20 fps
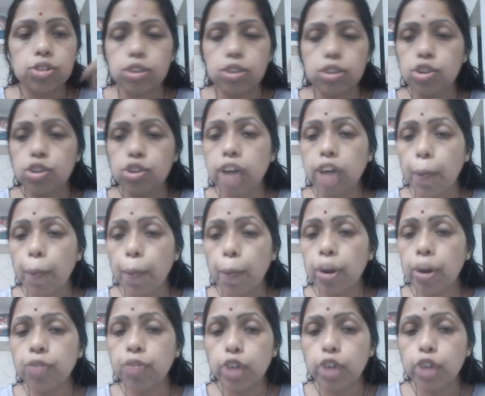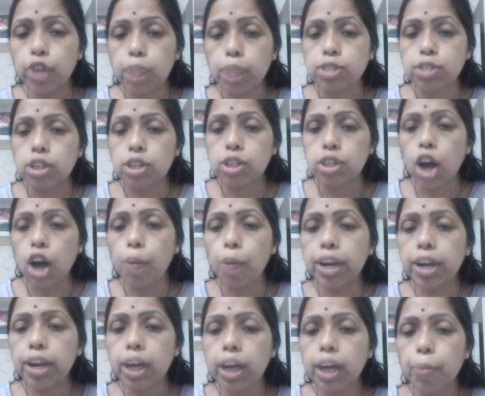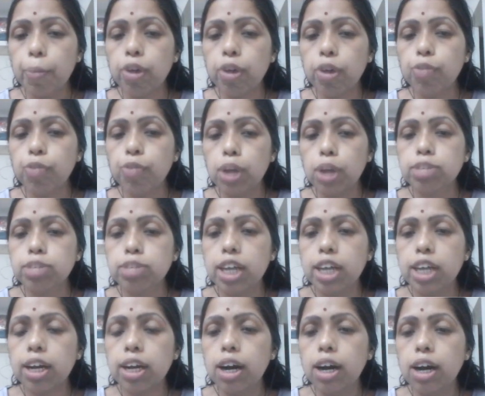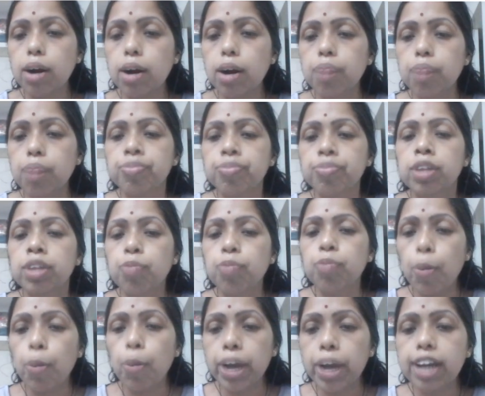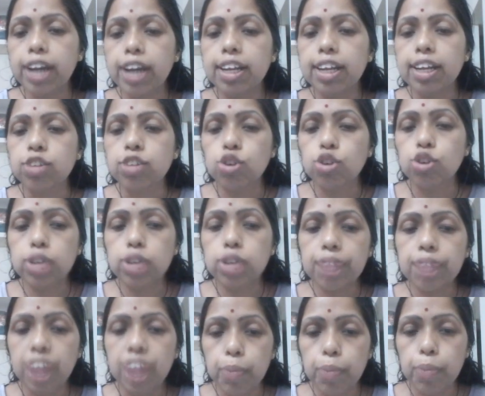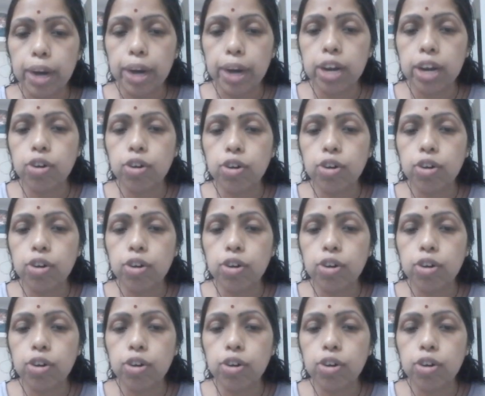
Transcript: so number of waves, how many number of waves are propagating through the fiber?